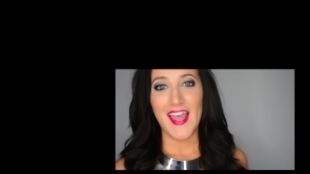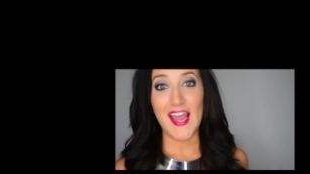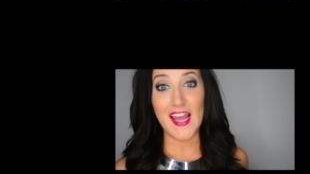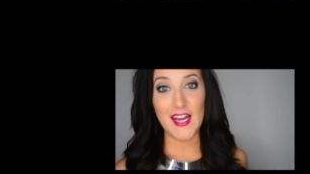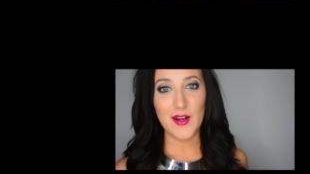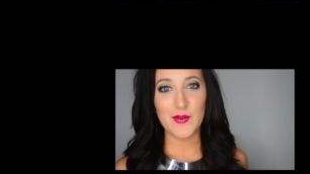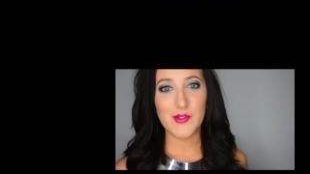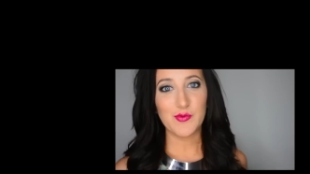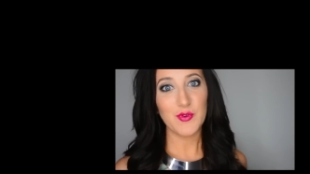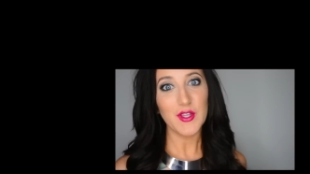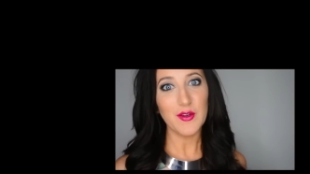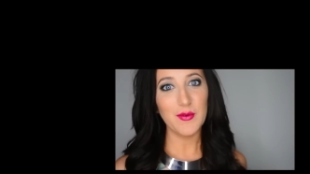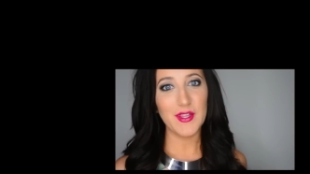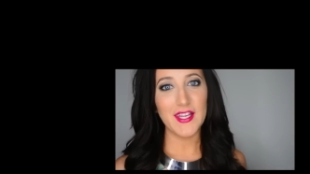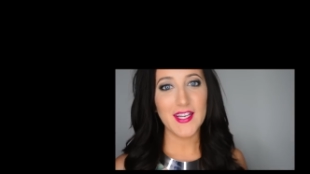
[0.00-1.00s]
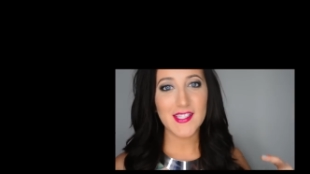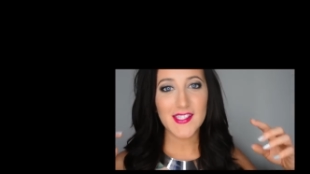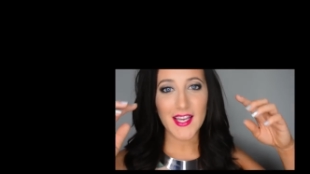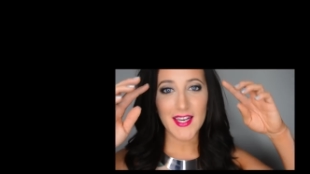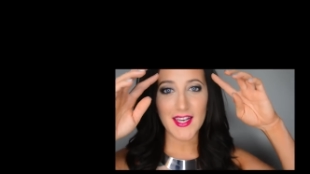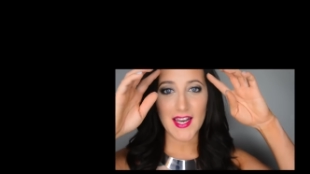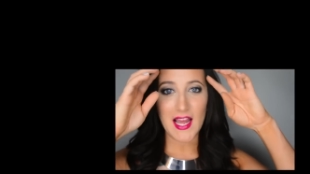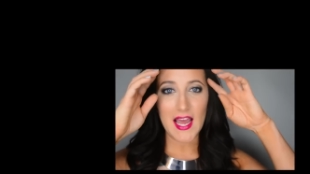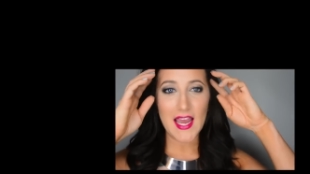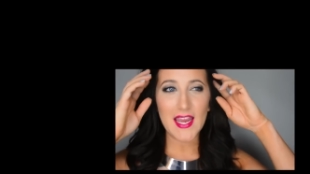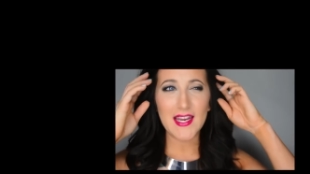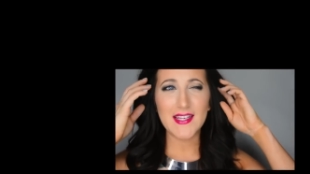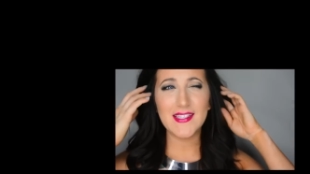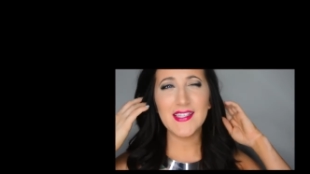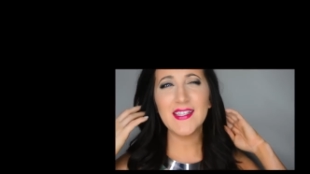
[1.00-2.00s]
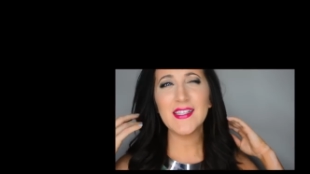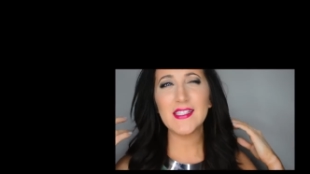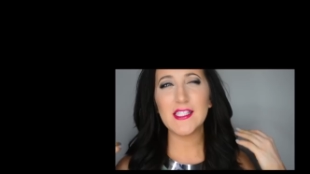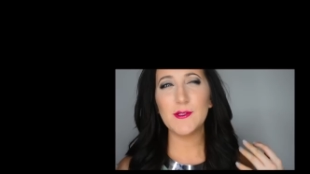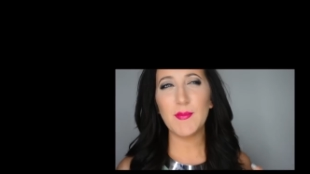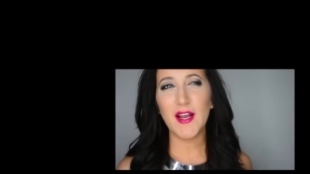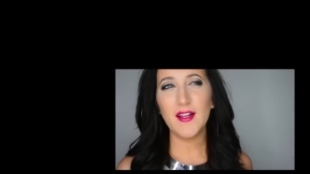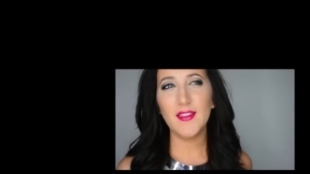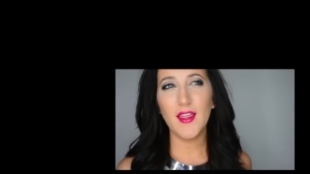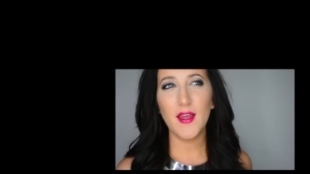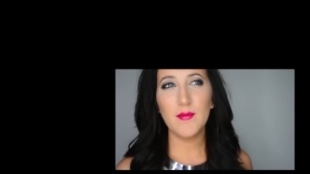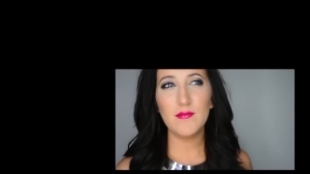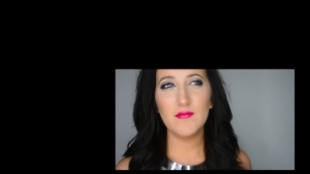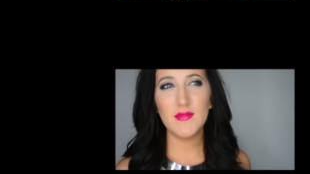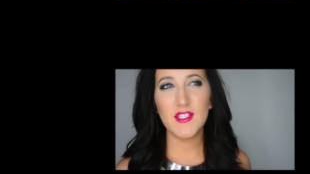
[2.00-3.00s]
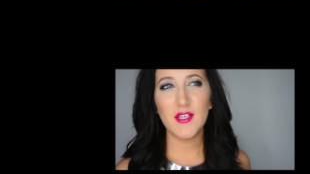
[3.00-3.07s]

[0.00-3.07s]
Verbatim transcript: and I was really, really excited. I didn't expect them